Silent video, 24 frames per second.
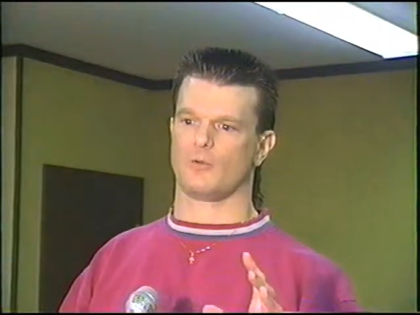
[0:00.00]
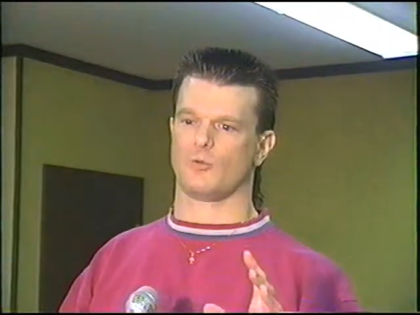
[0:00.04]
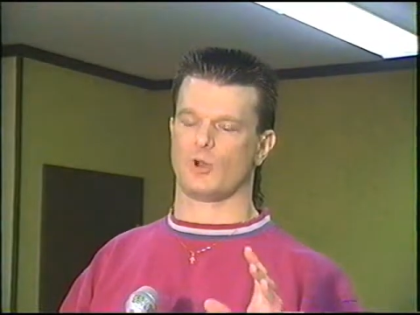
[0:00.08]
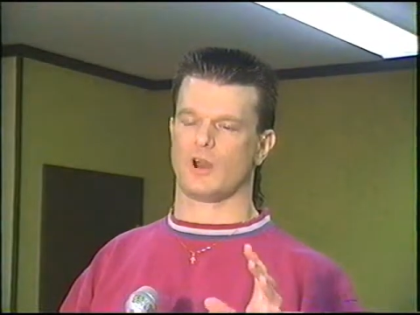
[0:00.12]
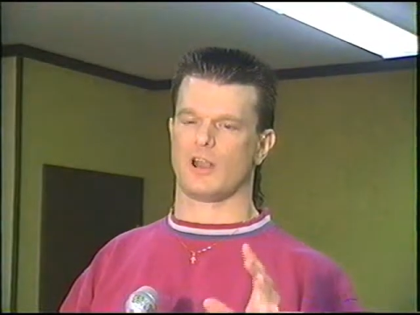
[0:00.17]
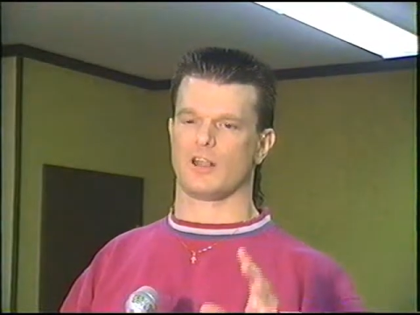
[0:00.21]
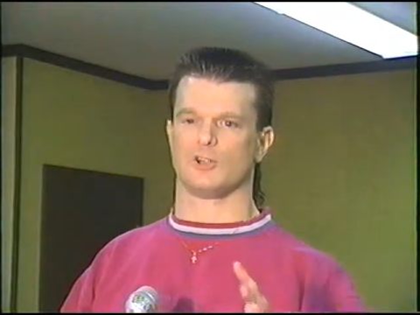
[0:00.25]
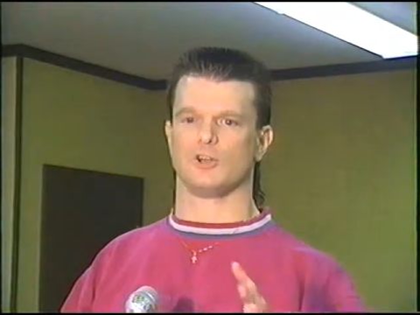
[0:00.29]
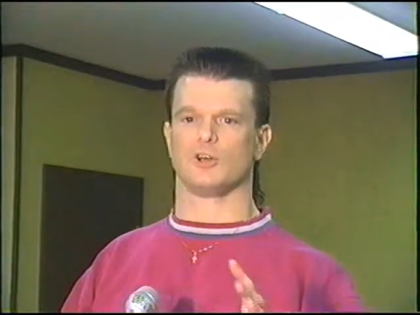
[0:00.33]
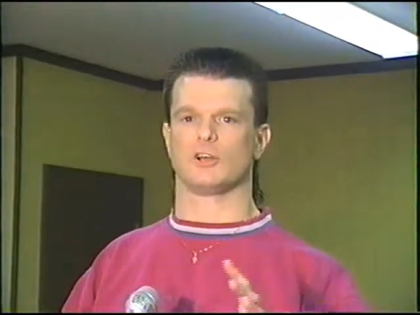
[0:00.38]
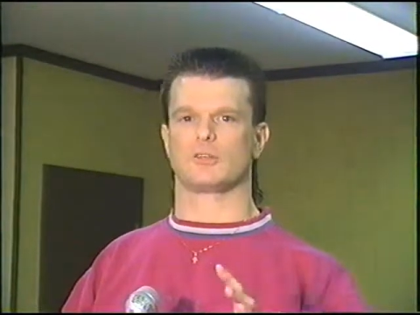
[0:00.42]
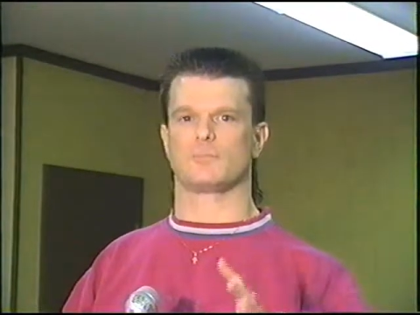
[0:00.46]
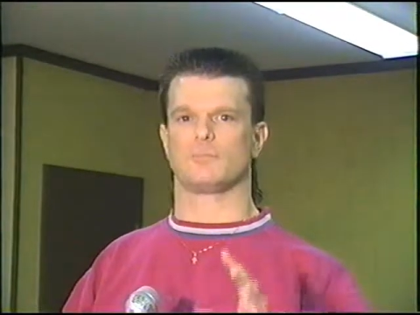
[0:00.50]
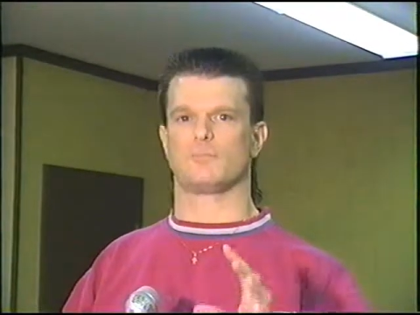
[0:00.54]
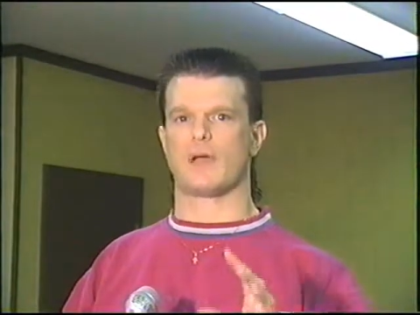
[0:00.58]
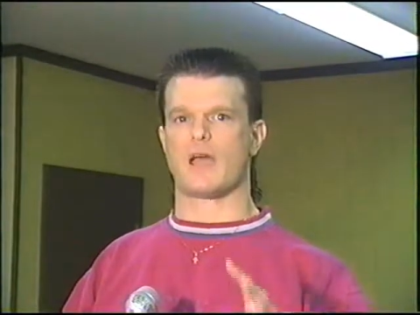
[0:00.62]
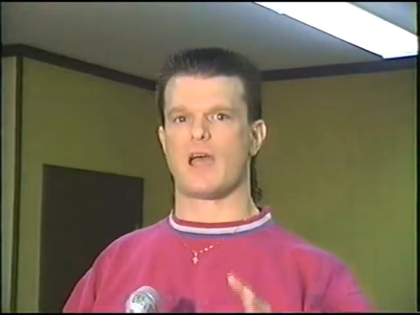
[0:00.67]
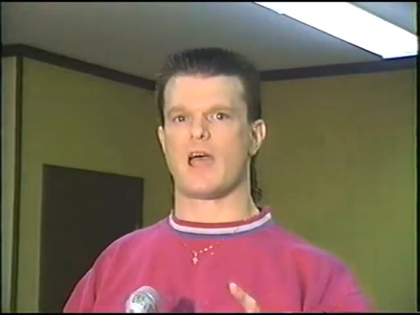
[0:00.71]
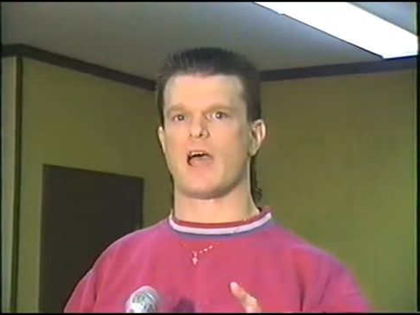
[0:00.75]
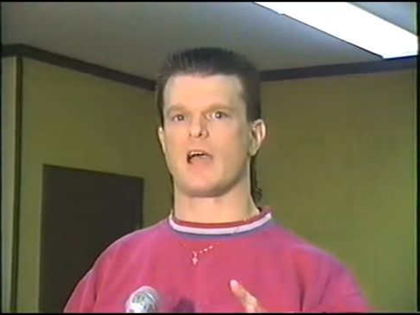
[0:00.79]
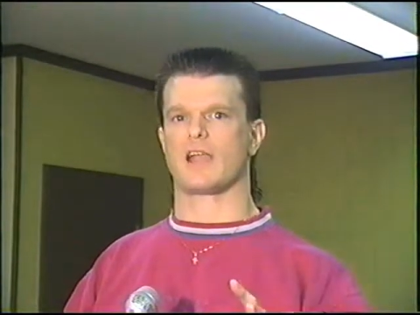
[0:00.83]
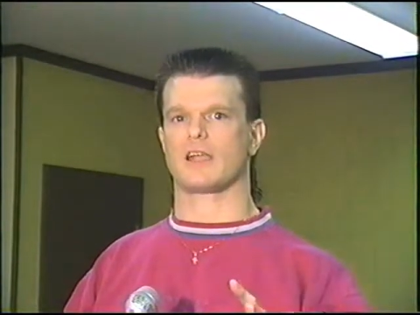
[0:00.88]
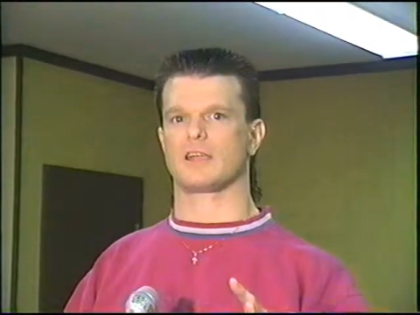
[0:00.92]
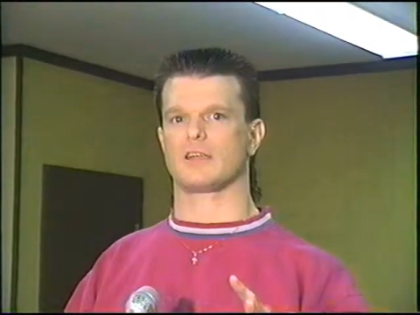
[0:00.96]
when I look
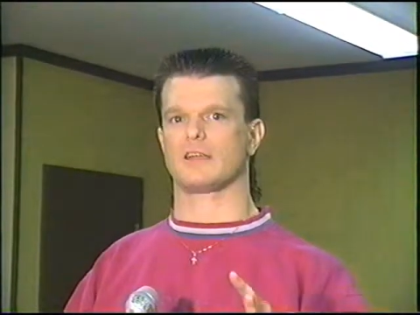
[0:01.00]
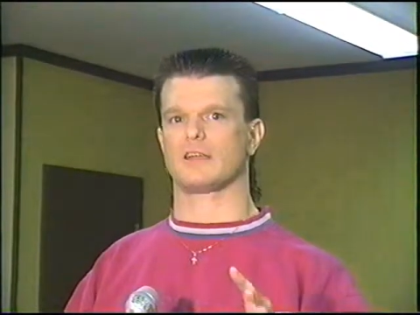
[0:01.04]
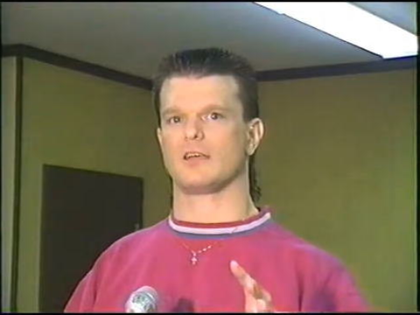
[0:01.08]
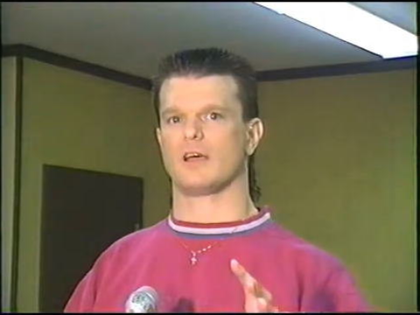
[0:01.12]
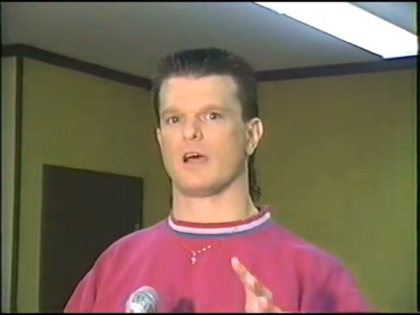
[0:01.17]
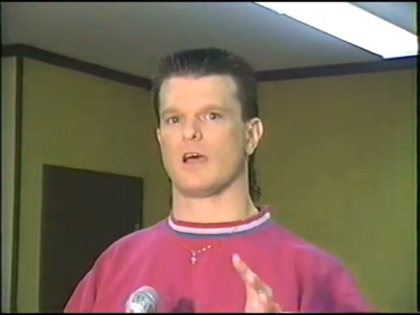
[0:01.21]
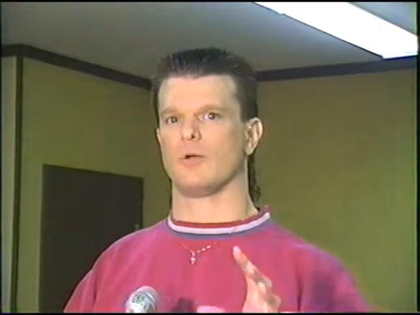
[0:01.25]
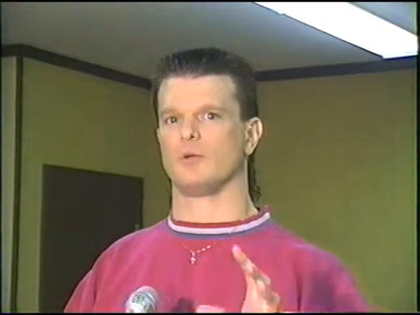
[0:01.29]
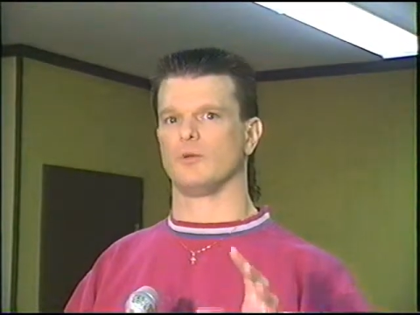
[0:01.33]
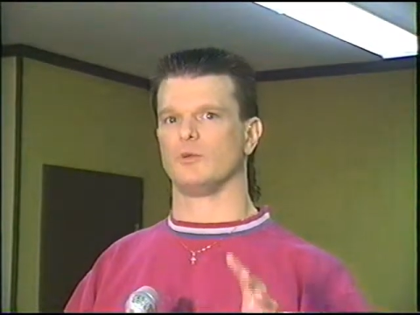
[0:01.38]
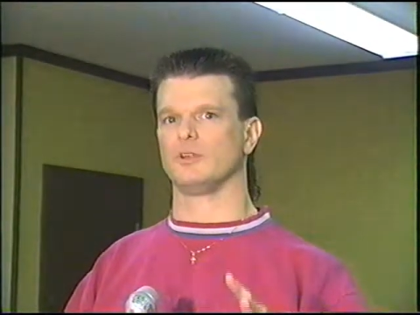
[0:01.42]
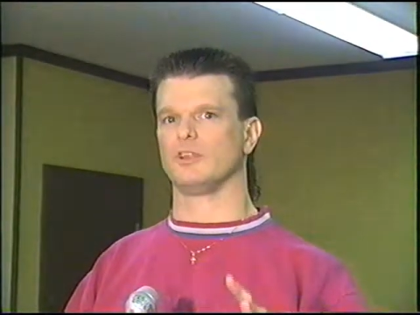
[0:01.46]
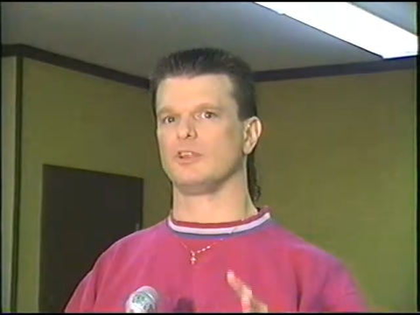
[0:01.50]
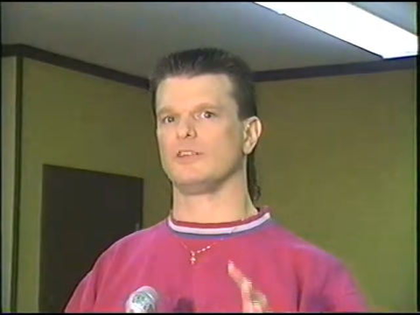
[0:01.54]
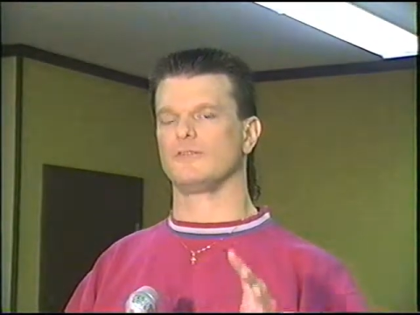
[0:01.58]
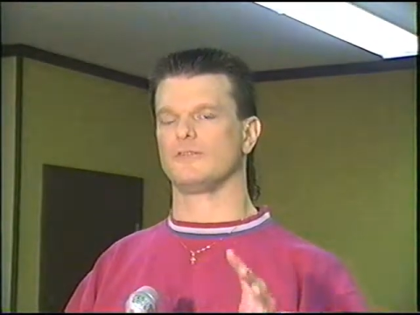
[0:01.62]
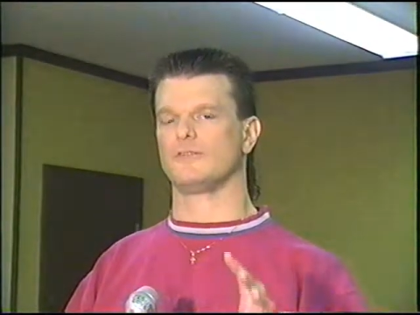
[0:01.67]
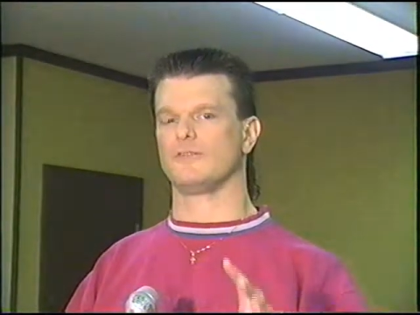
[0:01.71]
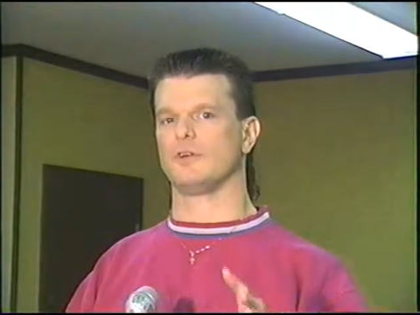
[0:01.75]
back, I really